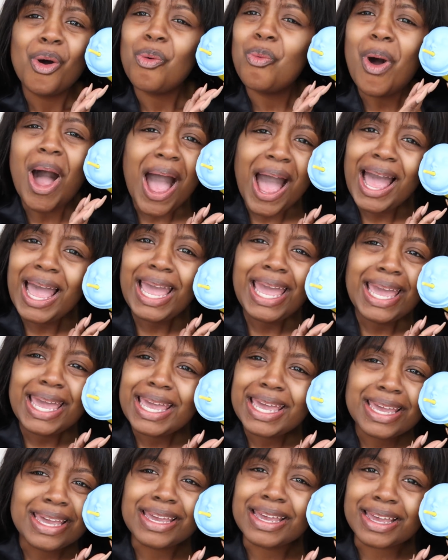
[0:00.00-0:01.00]

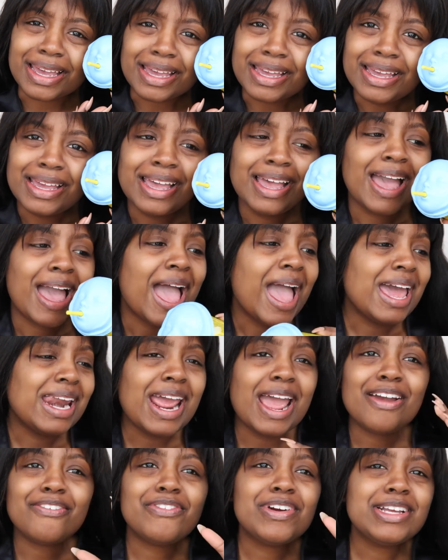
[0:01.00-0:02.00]
Why? And
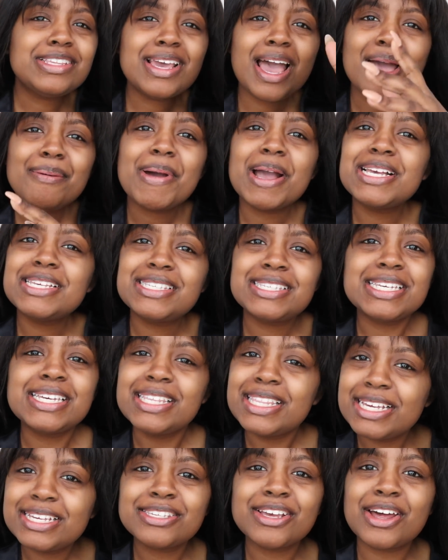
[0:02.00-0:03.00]
every time I see
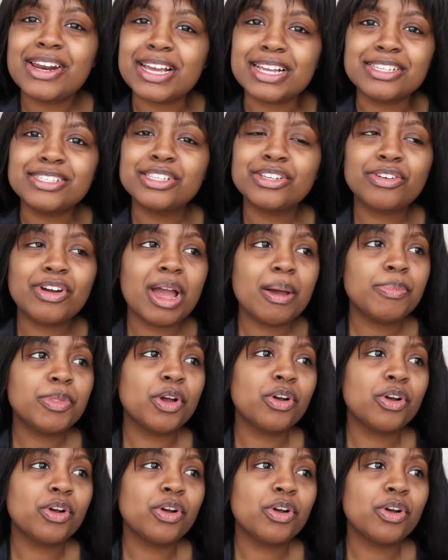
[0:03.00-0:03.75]
this on Instagram,